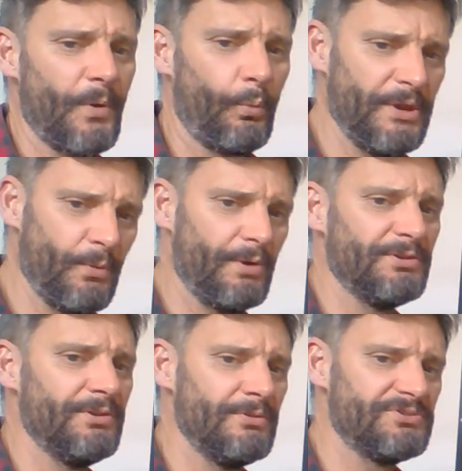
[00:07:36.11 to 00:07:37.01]
We want
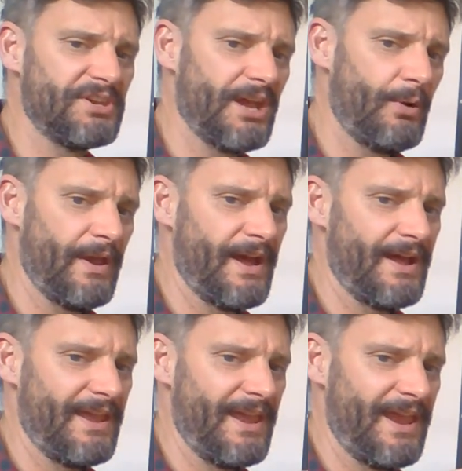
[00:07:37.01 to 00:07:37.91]
you to go
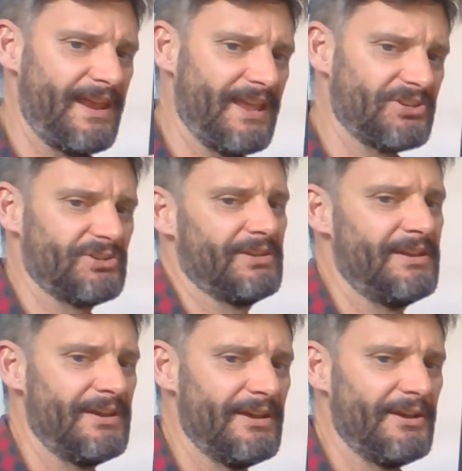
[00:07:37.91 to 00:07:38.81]
out and actually